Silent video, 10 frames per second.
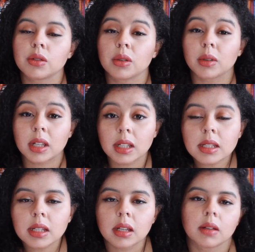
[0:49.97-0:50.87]
the
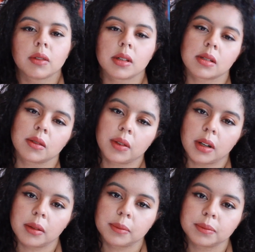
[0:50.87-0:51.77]
rekindling of this affair.